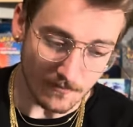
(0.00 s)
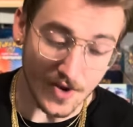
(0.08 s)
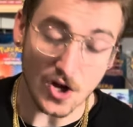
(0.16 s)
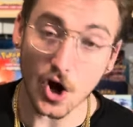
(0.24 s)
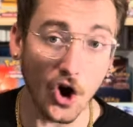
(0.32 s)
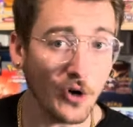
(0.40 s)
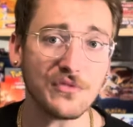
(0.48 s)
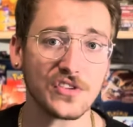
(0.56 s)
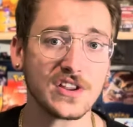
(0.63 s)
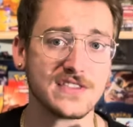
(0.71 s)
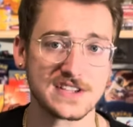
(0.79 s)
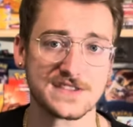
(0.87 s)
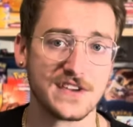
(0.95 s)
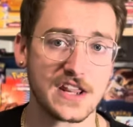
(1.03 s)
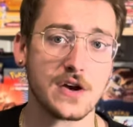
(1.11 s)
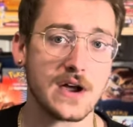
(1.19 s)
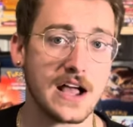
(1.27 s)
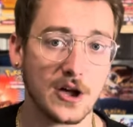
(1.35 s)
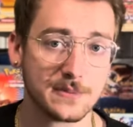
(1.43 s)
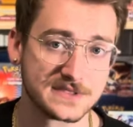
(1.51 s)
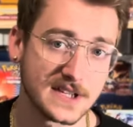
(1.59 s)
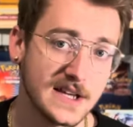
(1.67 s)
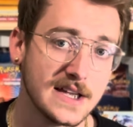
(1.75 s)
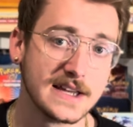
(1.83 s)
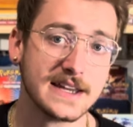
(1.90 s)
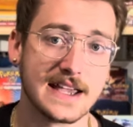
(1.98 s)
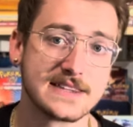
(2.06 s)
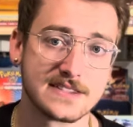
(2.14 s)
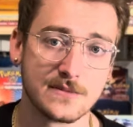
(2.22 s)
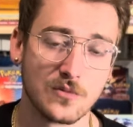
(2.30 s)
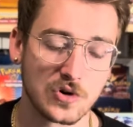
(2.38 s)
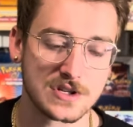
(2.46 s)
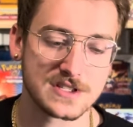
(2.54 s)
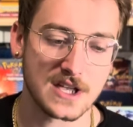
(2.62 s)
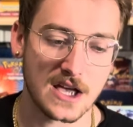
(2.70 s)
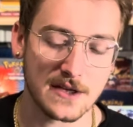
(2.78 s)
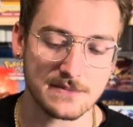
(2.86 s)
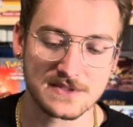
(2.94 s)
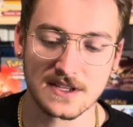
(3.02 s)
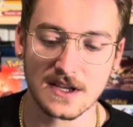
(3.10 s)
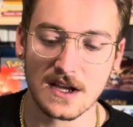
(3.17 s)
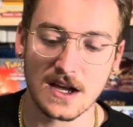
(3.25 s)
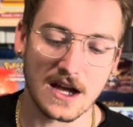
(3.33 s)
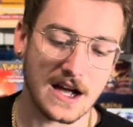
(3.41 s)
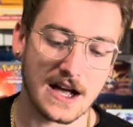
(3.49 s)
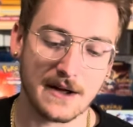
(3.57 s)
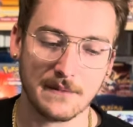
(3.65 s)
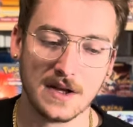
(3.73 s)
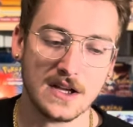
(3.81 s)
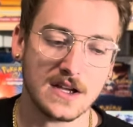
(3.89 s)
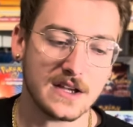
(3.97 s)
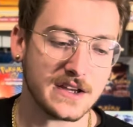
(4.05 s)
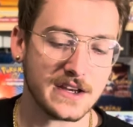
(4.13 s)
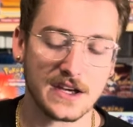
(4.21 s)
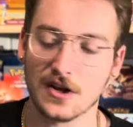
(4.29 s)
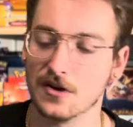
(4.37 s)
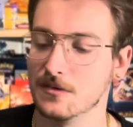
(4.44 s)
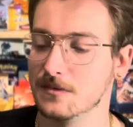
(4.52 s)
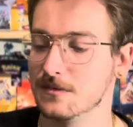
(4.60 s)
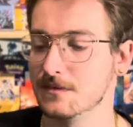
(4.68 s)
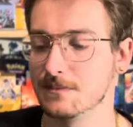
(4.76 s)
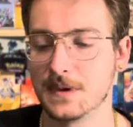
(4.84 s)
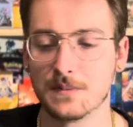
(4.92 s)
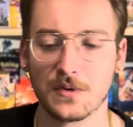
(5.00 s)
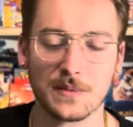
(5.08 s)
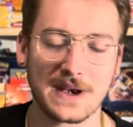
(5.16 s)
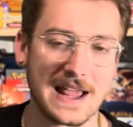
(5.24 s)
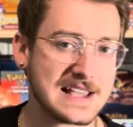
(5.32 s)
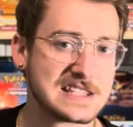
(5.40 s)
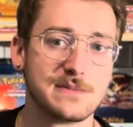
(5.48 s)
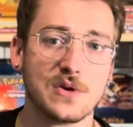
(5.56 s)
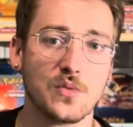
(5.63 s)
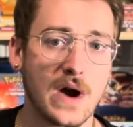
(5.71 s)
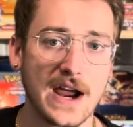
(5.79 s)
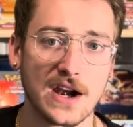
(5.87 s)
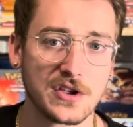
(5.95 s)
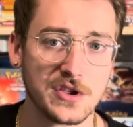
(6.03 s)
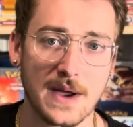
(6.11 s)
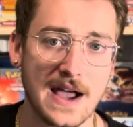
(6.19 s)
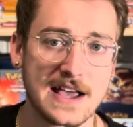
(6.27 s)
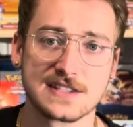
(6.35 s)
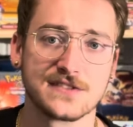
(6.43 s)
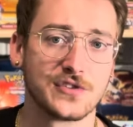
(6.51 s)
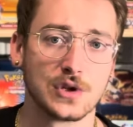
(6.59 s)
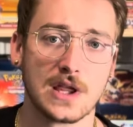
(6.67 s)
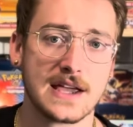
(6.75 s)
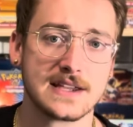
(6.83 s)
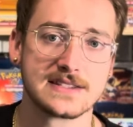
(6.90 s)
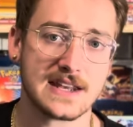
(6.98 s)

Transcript: hopefully this video helps get some more subs. You know, people have been asking me, why don't you ask for likes